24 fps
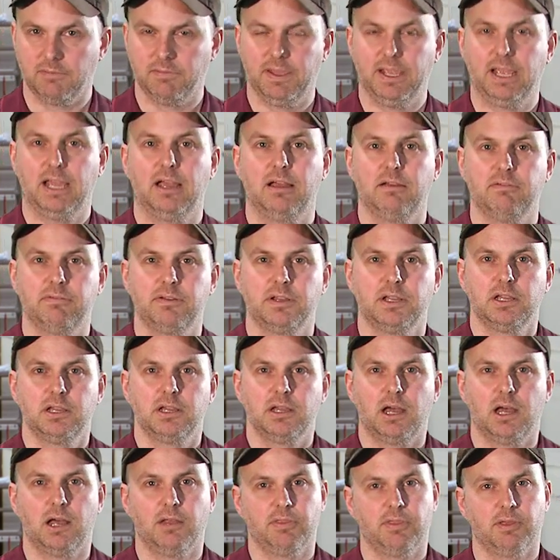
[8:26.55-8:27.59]
They have
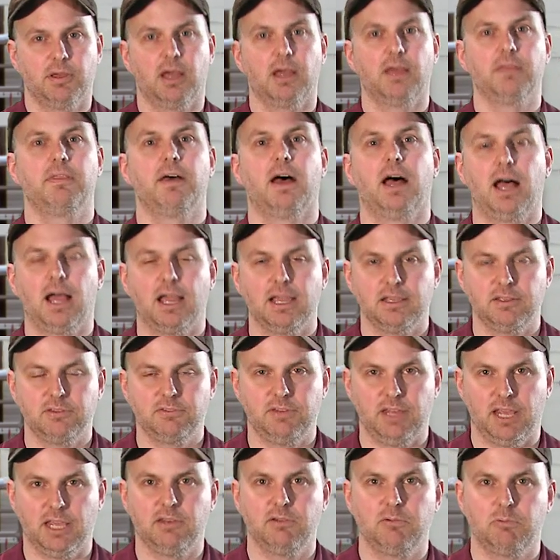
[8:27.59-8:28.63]
the
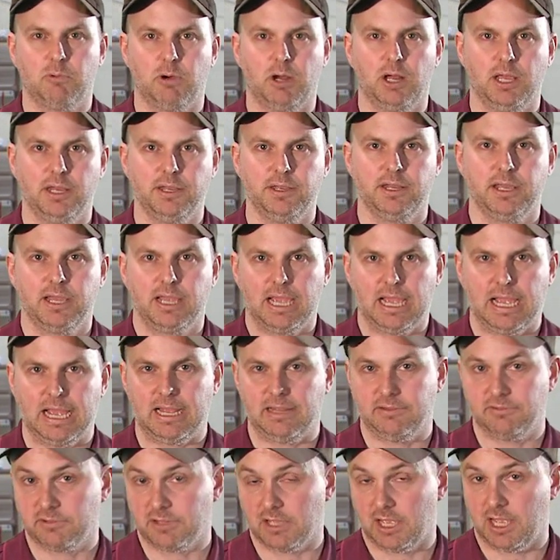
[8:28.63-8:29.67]
highest end one
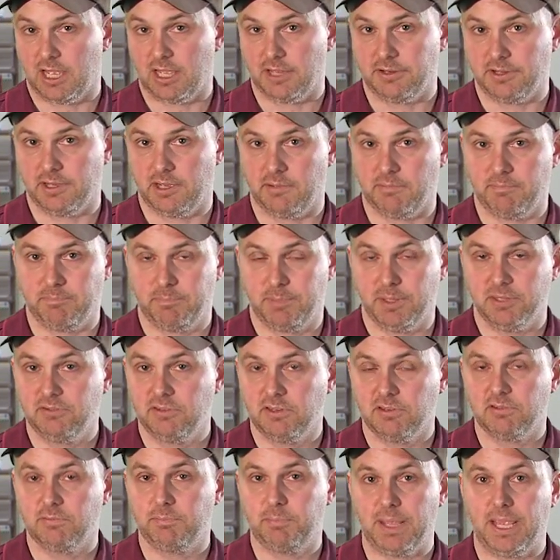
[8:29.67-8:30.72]
has got a
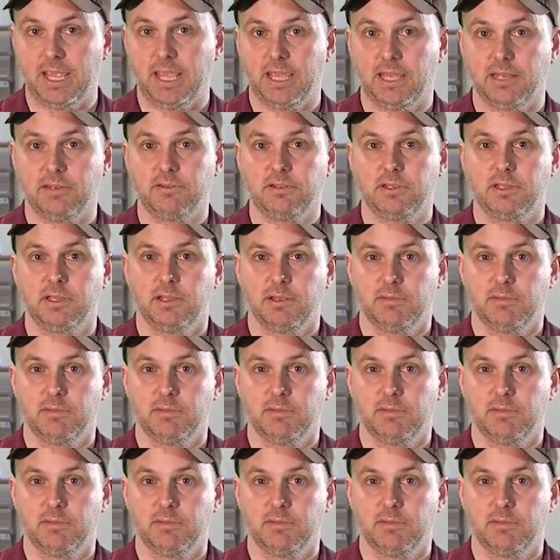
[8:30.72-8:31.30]
business band